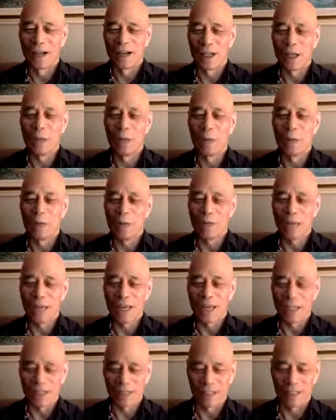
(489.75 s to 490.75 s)
human
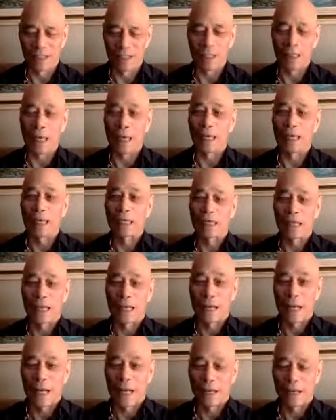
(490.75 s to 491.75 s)
beings. Genghis
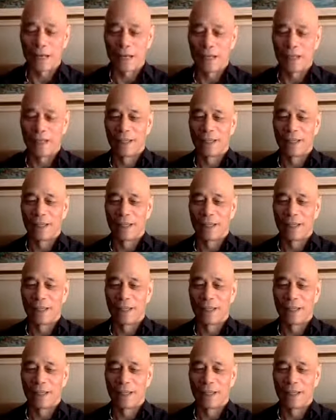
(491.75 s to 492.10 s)
Khan,